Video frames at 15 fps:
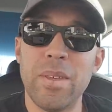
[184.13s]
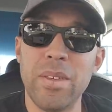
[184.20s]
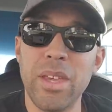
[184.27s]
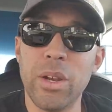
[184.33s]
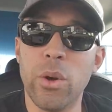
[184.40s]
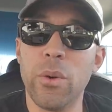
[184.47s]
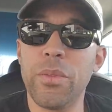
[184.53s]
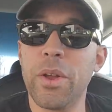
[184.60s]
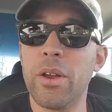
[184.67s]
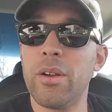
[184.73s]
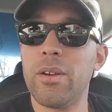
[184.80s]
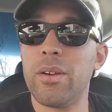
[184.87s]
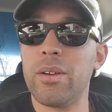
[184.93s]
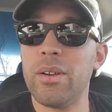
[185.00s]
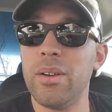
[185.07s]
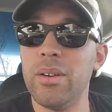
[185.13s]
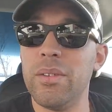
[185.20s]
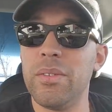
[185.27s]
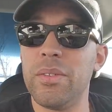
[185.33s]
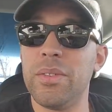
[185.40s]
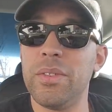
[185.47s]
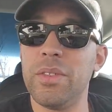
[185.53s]
you know, they're
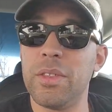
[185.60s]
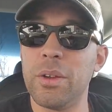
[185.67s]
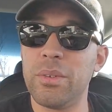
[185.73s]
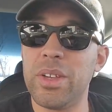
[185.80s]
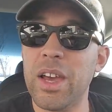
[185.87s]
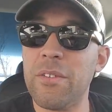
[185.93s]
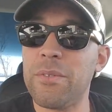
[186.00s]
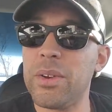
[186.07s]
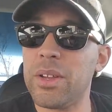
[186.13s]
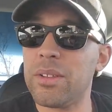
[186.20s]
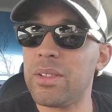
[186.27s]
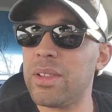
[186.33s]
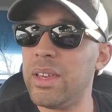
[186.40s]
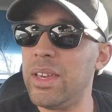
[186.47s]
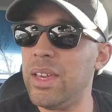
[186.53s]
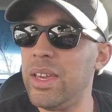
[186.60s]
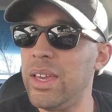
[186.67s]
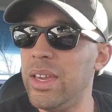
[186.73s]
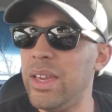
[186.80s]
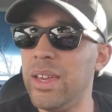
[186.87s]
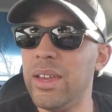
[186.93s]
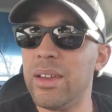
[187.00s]
they're
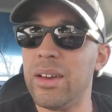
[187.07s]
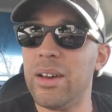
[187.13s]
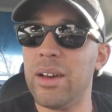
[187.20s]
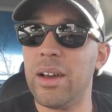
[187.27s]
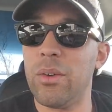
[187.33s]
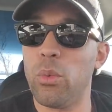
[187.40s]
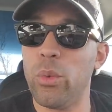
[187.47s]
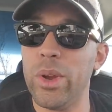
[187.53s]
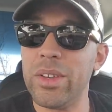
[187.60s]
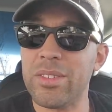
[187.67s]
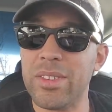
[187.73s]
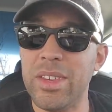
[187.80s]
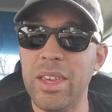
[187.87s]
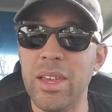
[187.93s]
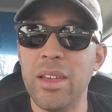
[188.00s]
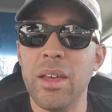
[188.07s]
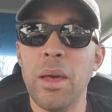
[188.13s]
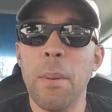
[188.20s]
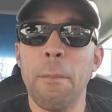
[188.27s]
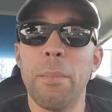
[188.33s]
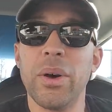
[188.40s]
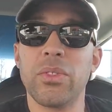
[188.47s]
definitely uh, risky,
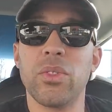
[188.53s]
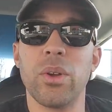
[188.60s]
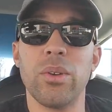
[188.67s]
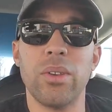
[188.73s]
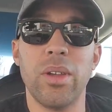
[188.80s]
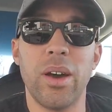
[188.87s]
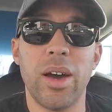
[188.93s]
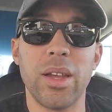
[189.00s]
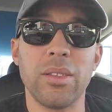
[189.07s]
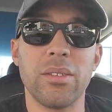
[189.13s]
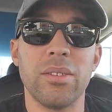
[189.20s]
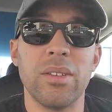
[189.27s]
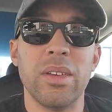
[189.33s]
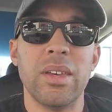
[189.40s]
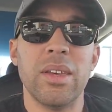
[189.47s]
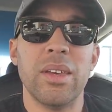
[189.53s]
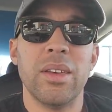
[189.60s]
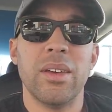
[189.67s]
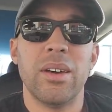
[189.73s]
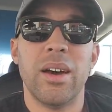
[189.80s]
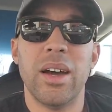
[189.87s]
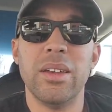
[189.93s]
but they're not
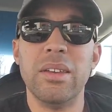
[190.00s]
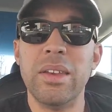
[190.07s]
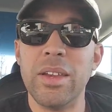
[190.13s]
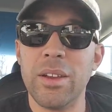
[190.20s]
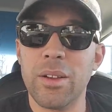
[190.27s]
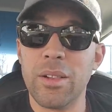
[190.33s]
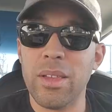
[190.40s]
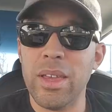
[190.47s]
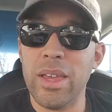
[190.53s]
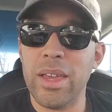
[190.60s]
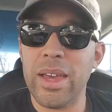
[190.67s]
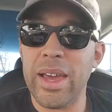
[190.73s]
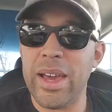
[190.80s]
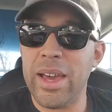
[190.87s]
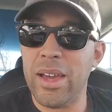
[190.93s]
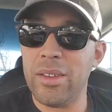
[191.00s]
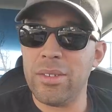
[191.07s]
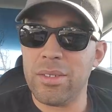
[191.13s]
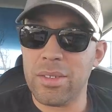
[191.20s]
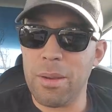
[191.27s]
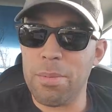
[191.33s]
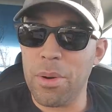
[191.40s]
uh, nearly
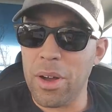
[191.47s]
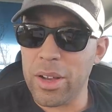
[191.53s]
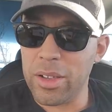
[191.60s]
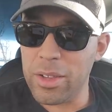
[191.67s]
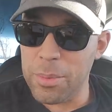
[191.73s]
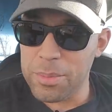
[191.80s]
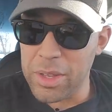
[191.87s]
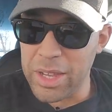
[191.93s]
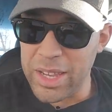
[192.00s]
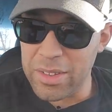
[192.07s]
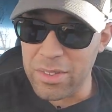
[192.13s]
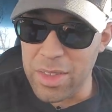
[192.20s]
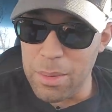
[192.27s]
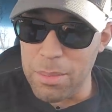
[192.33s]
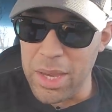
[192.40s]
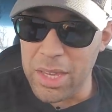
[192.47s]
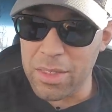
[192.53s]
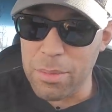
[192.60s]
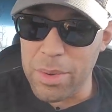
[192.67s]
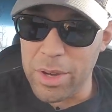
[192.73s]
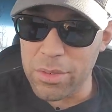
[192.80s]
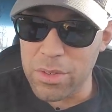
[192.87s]
as apocalyptic as they make
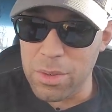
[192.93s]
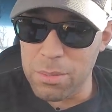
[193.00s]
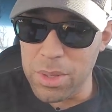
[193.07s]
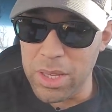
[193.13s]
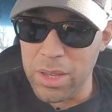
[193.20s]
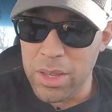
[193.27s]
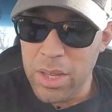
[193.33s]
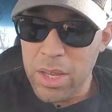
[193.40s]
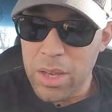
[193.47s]
them out to be.